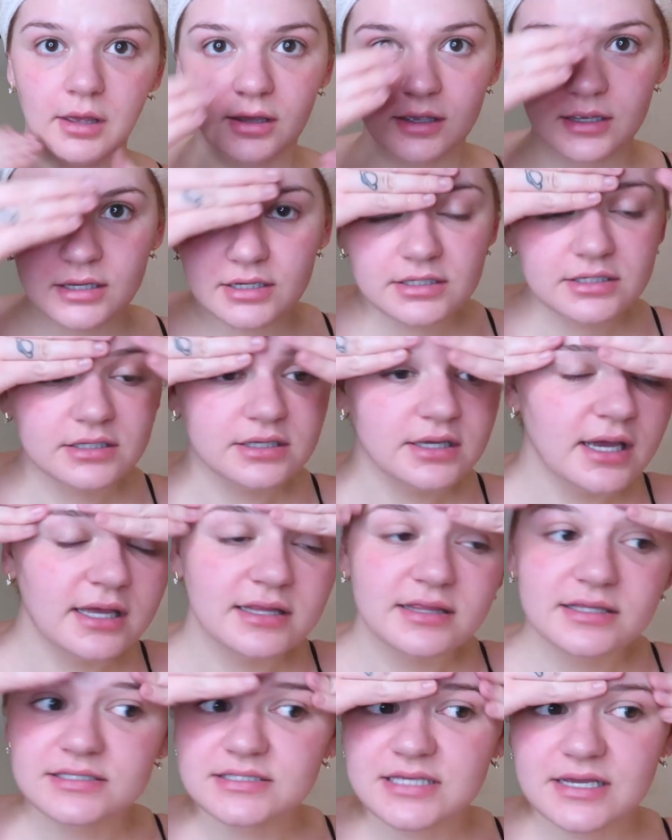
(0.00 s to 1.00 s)
and
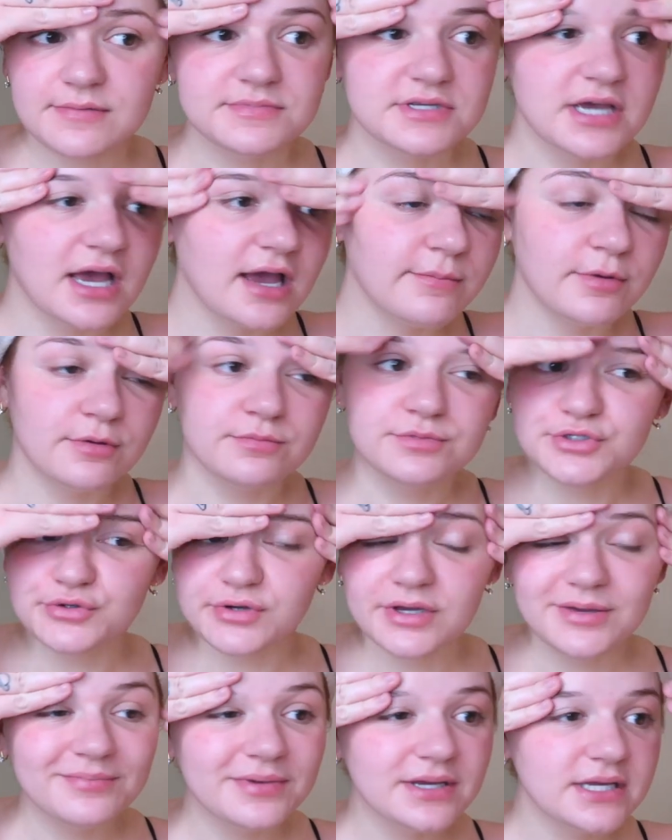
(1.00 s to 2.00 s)
at the same time, I'm
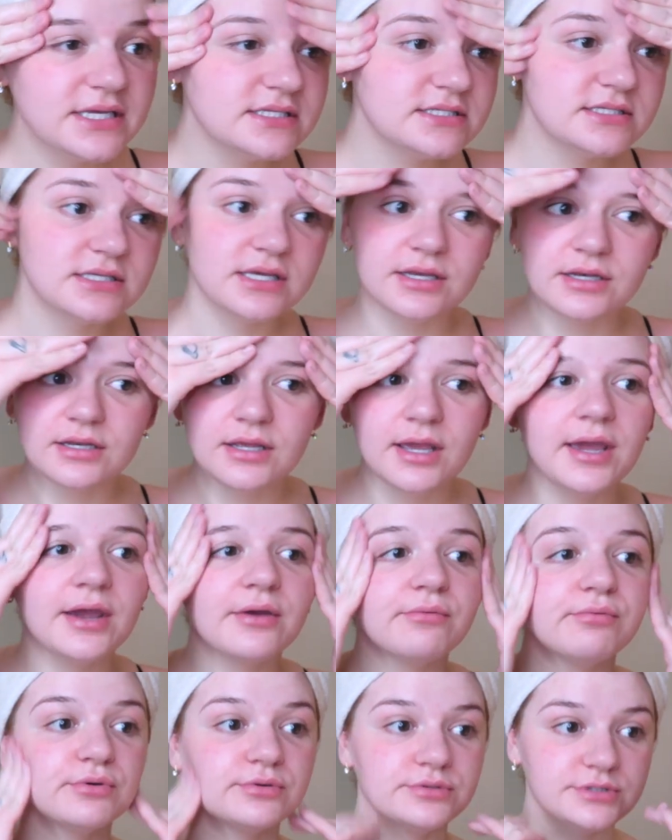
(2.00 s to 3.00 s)
doing my
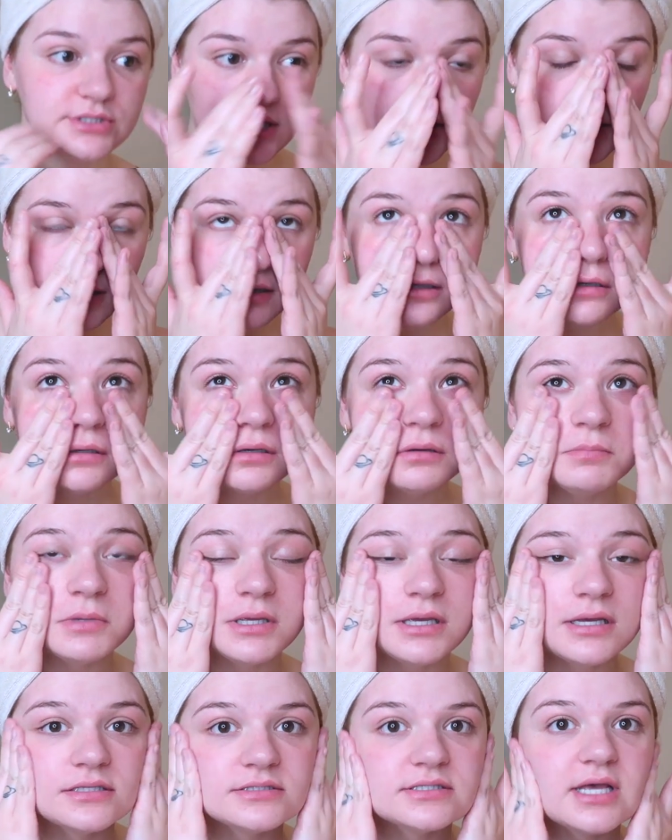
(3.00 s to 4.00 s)
skincare routine
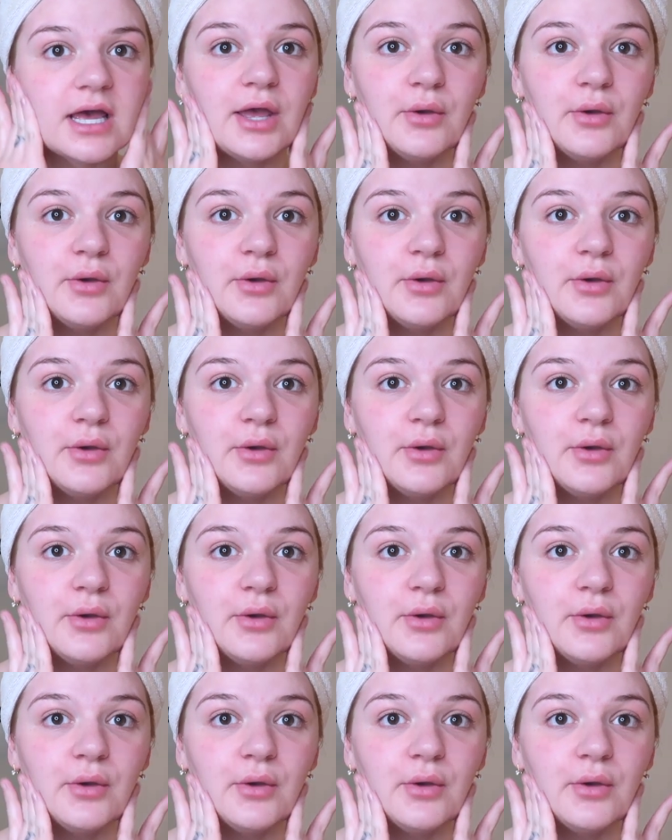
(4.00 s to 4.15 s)
because